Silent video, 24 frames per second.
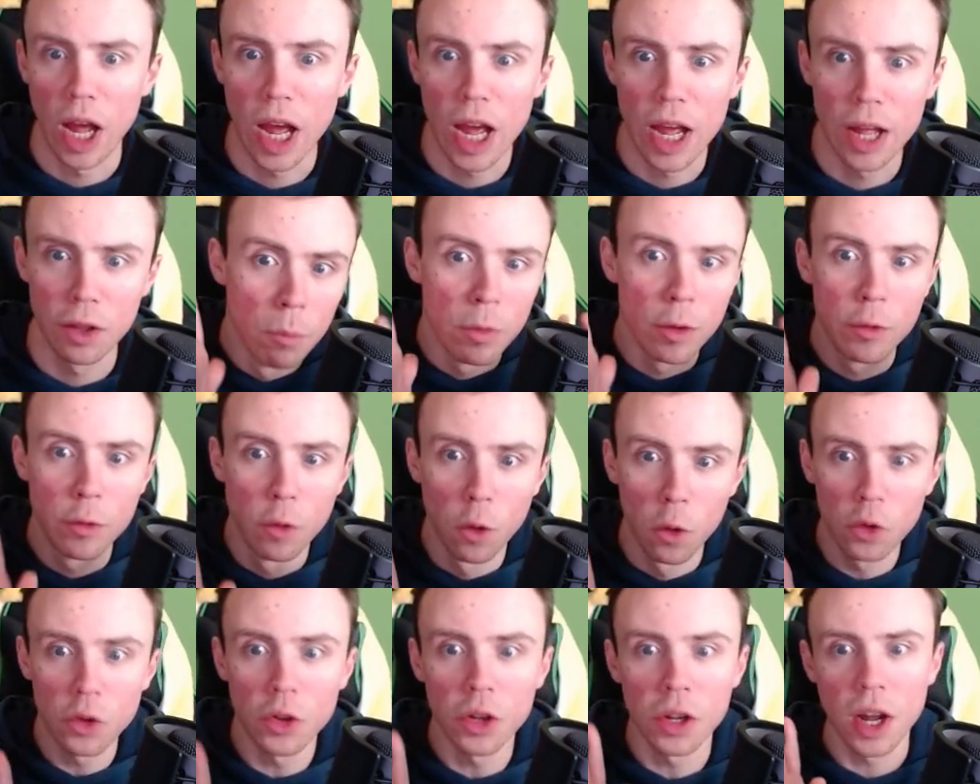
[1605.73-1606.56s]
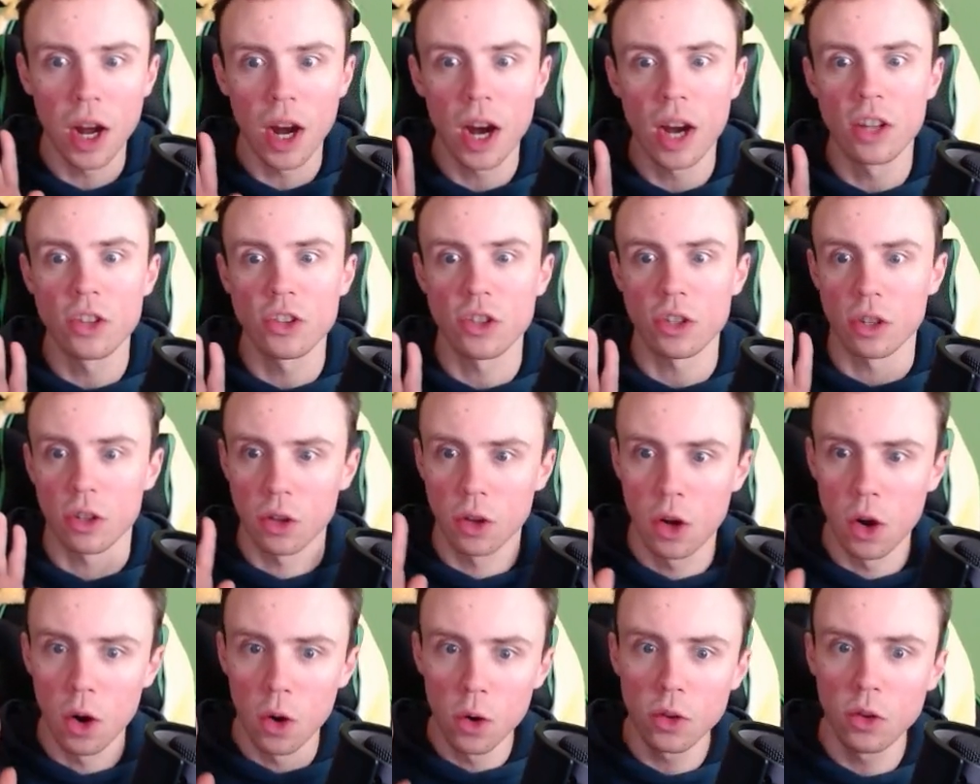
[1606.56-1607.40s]
And before you guys
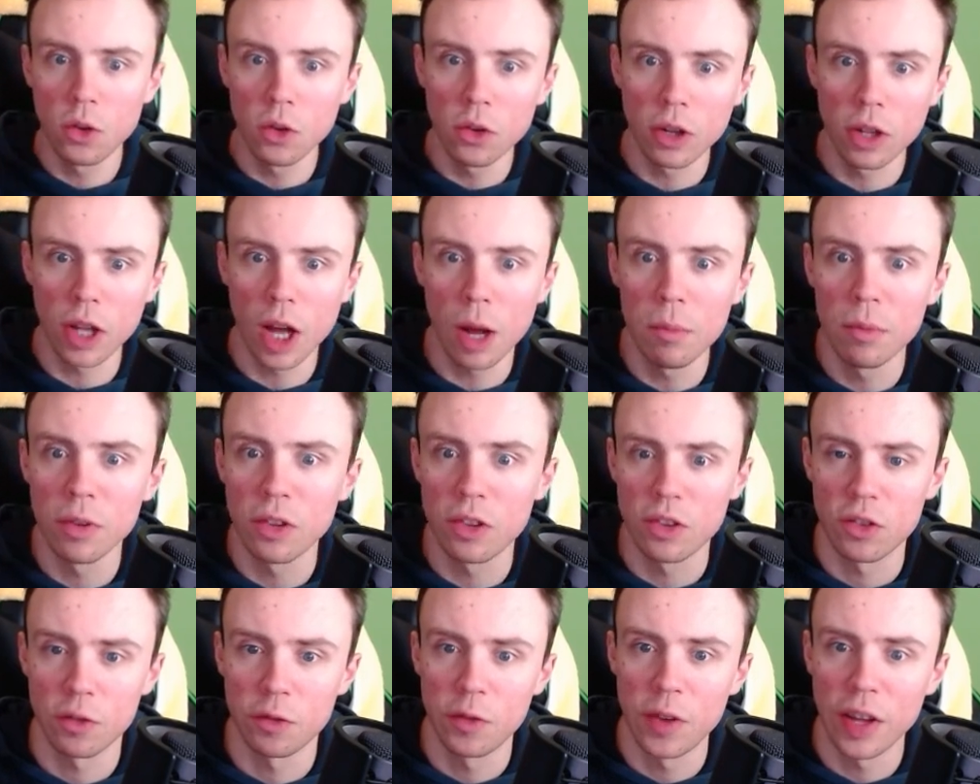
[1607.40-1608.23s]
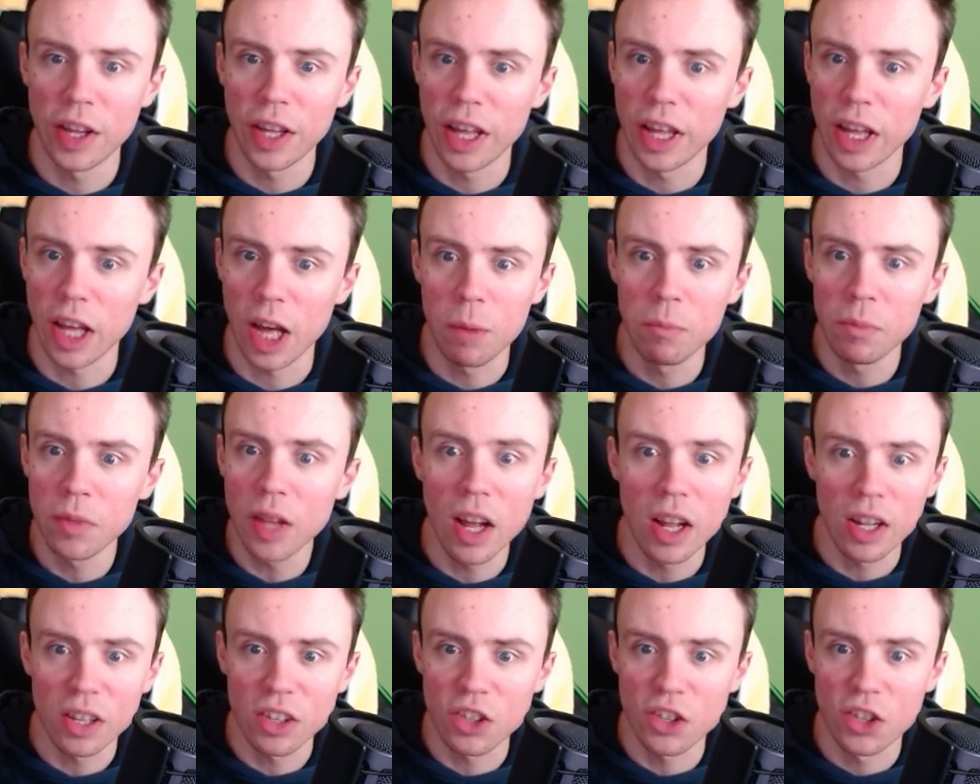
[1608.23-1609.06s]
go to the comments thinking I'm
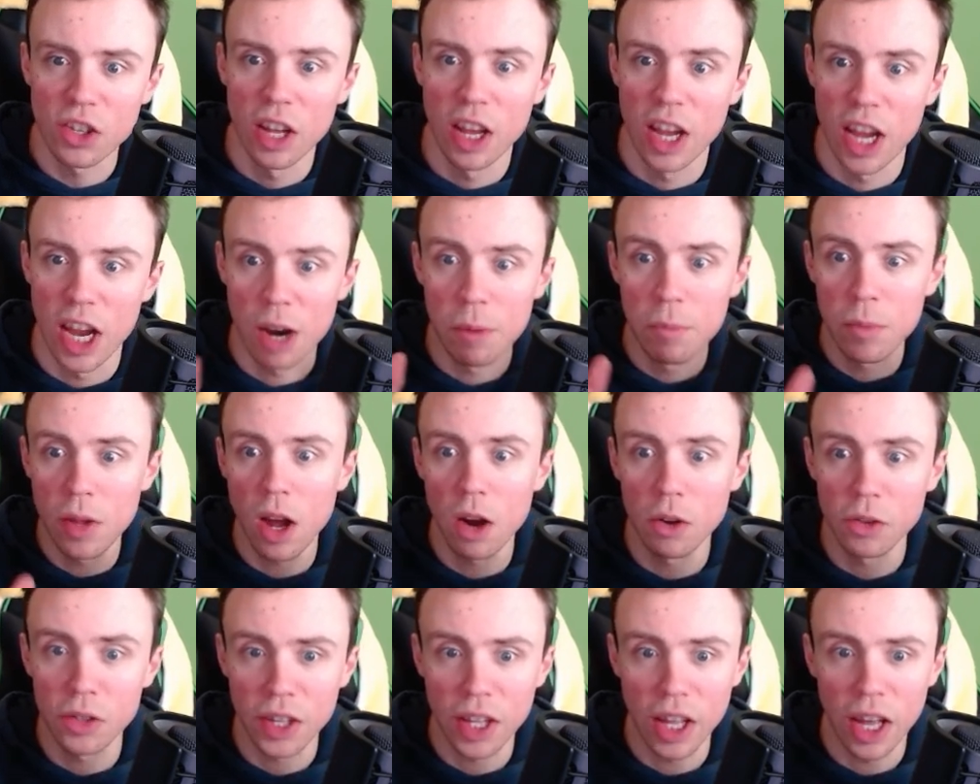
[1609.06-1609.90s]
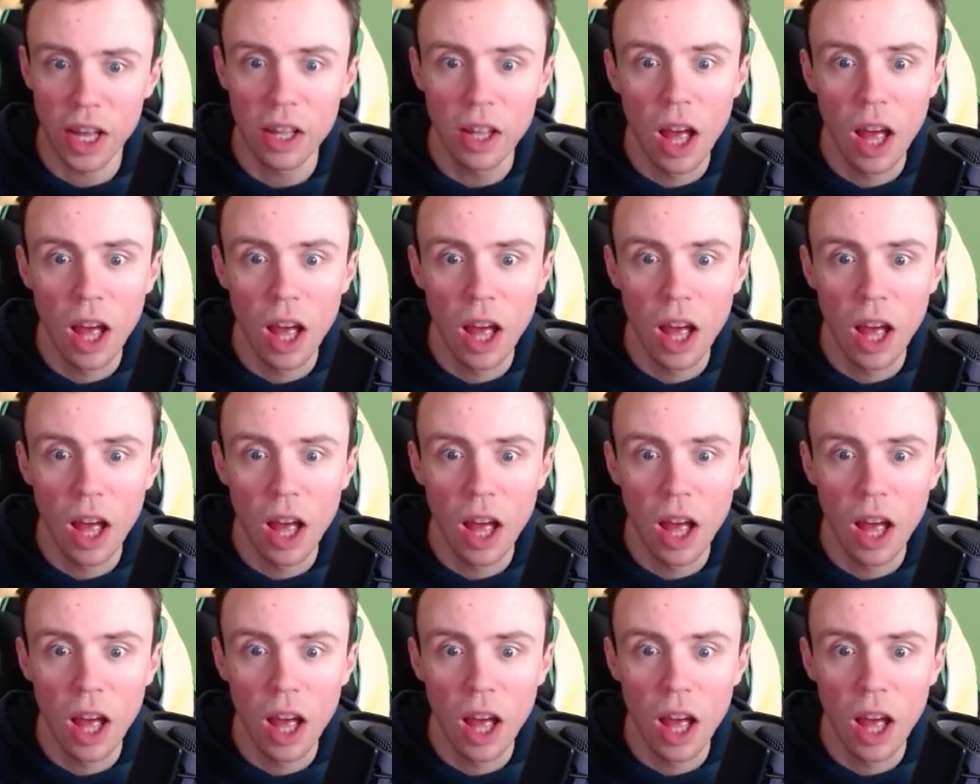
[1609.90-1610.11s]
nuts, hear me out, okay?